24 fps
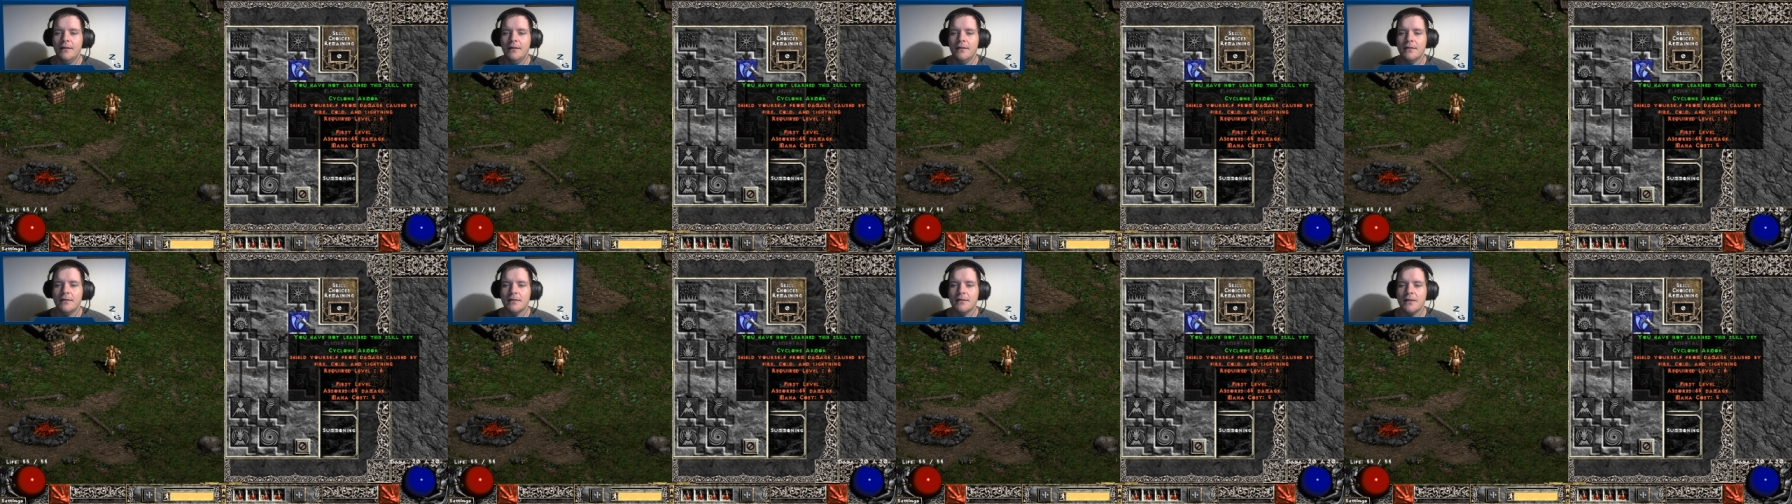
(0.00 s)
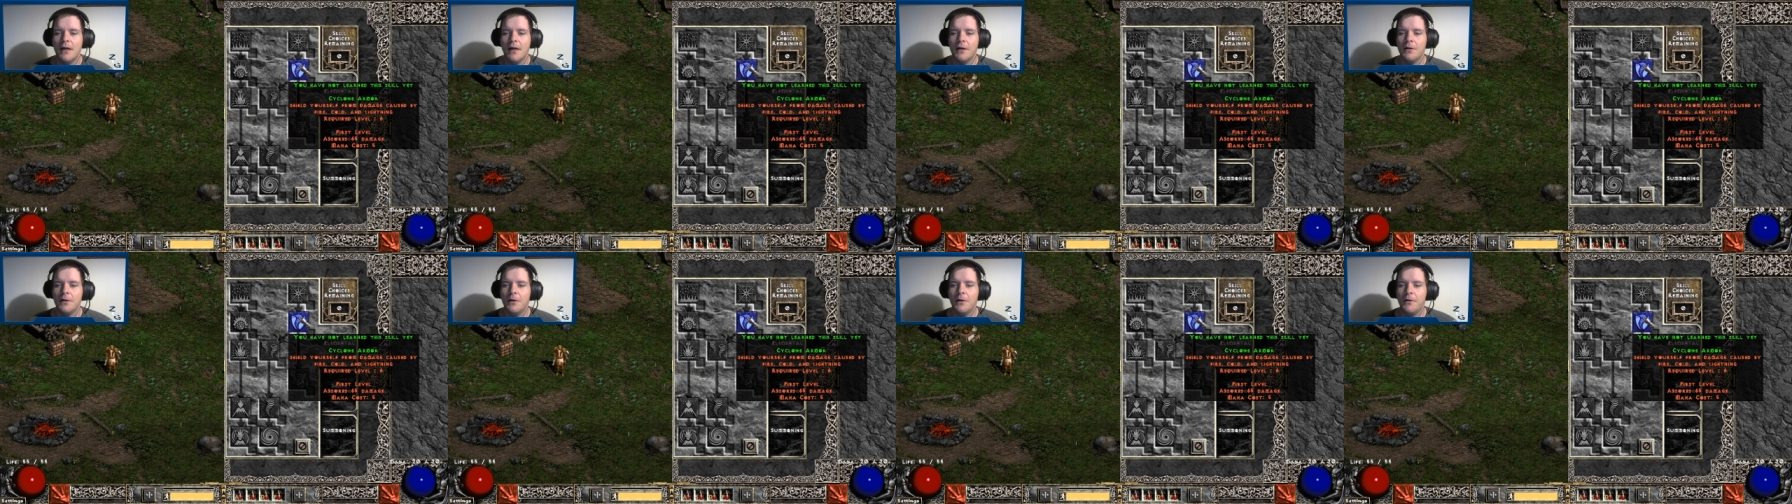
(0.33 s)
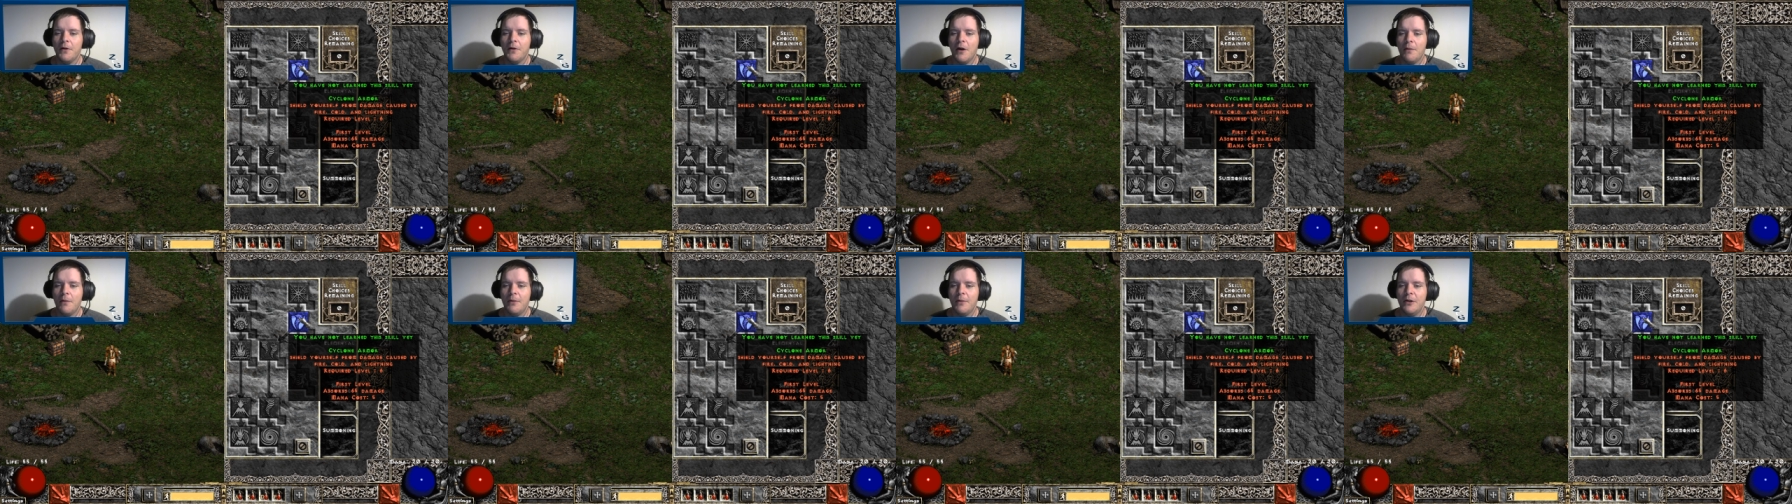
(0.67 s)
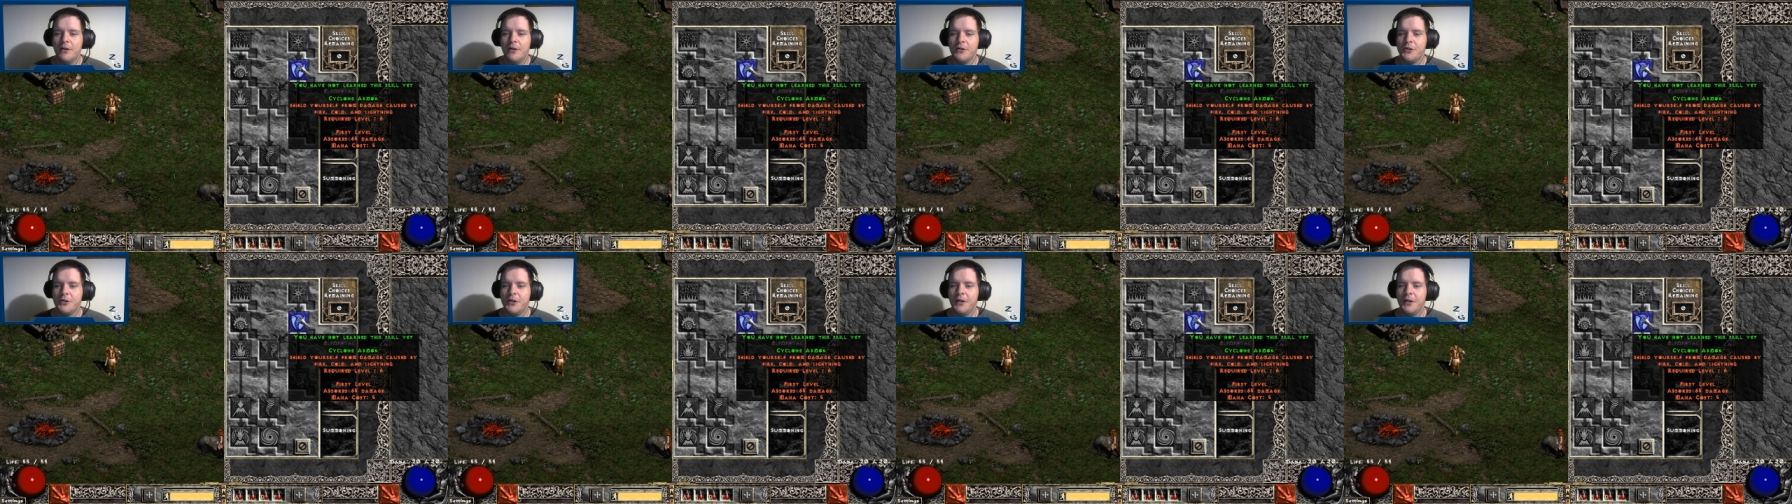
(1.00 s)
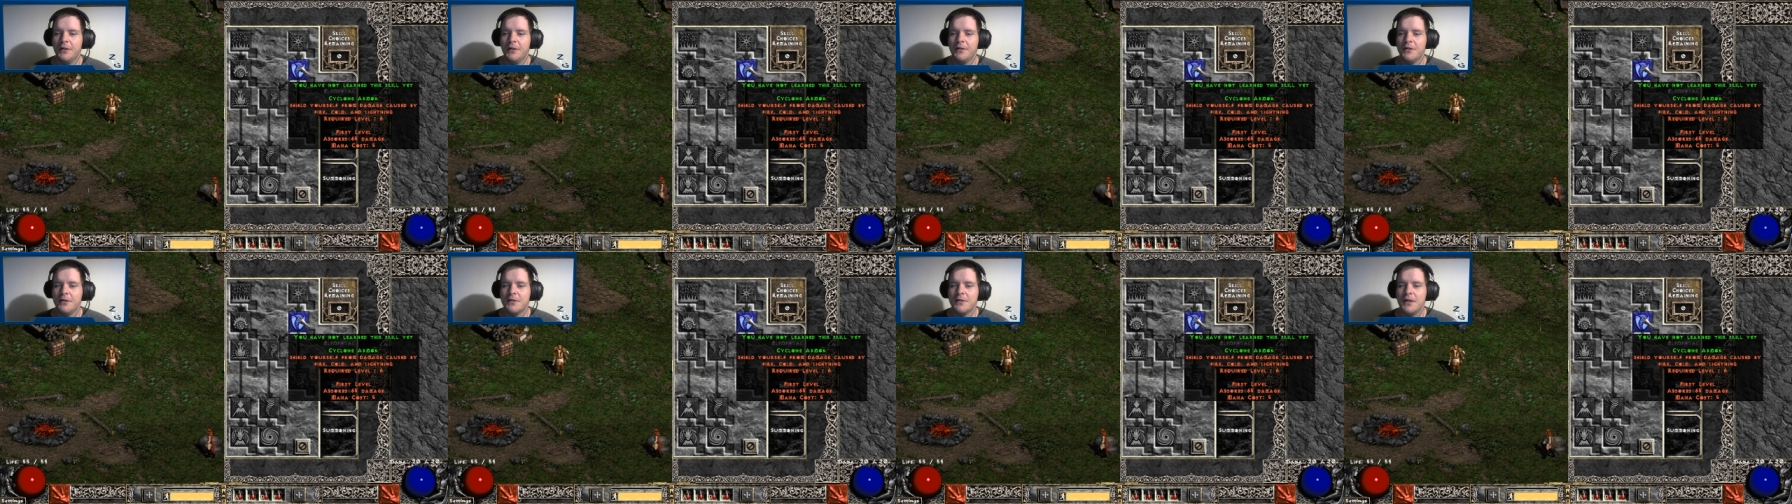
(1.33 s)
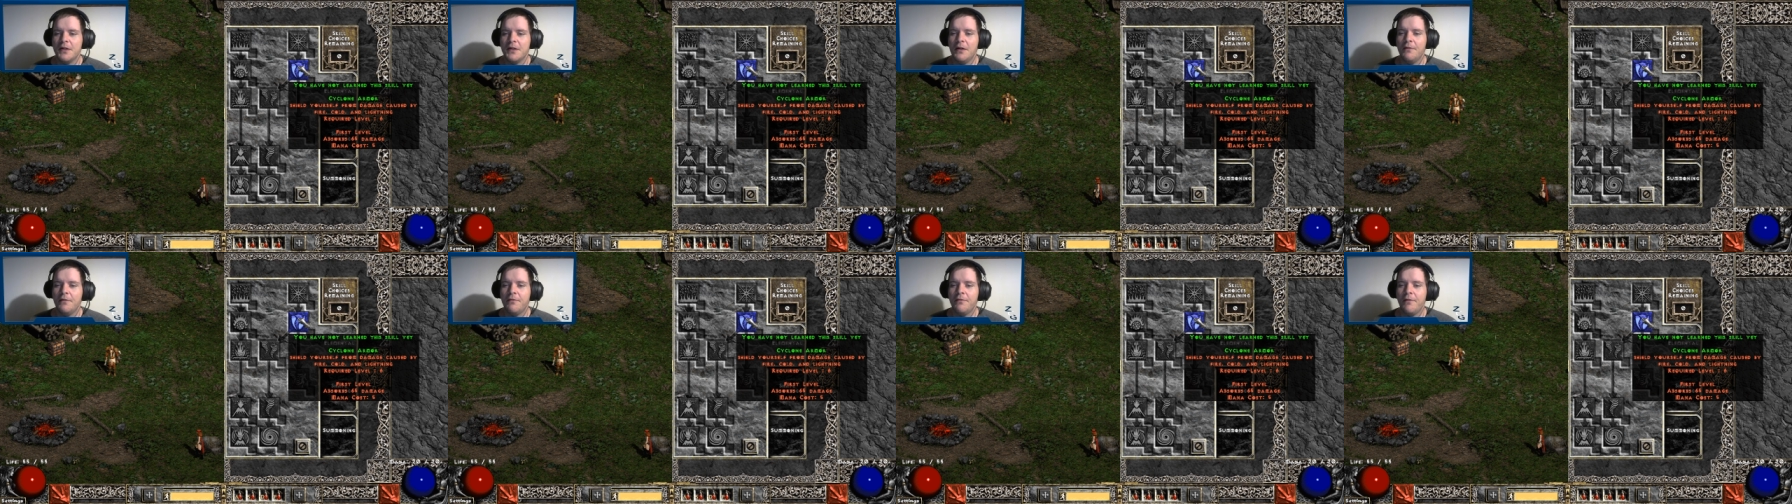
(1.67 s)
Cyclone Armor, shield
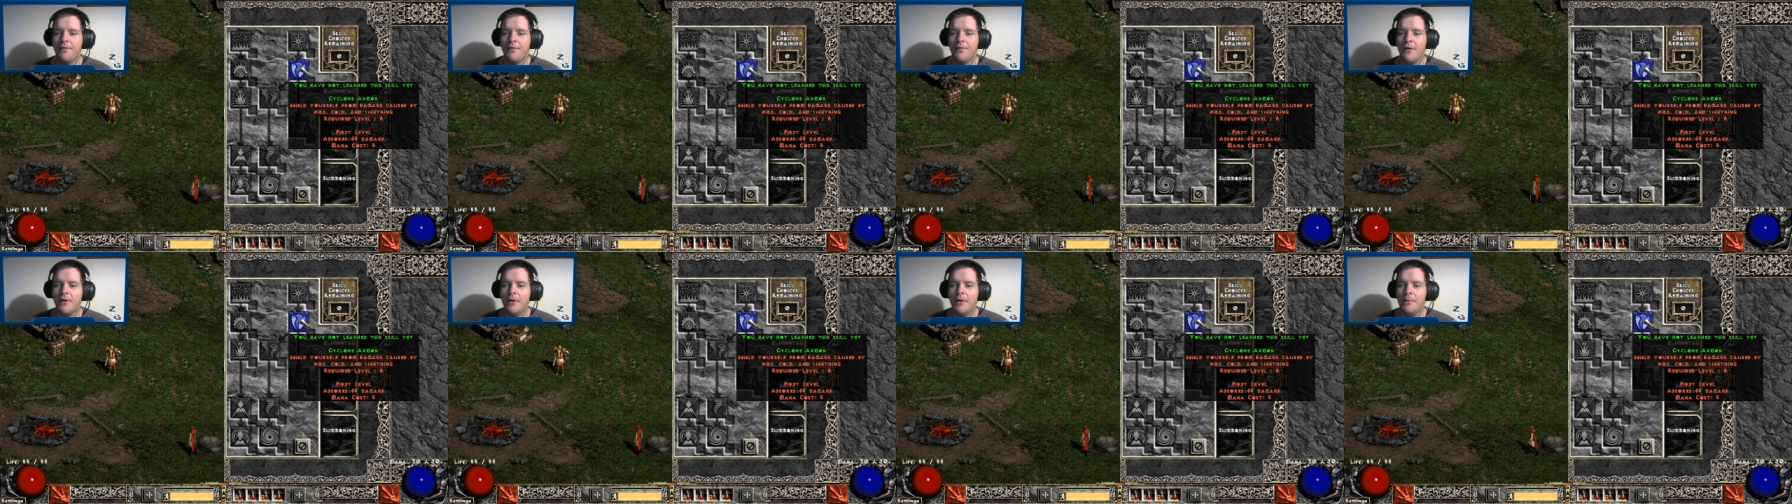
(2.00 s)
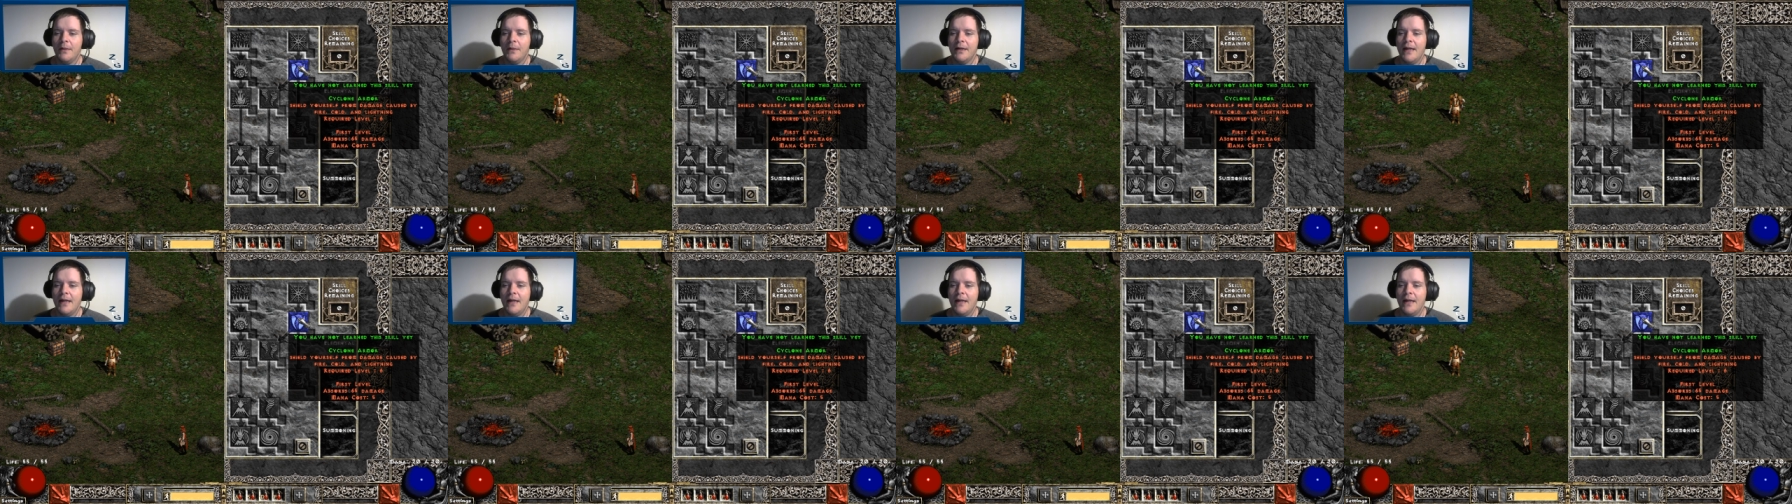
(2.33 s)
yourself from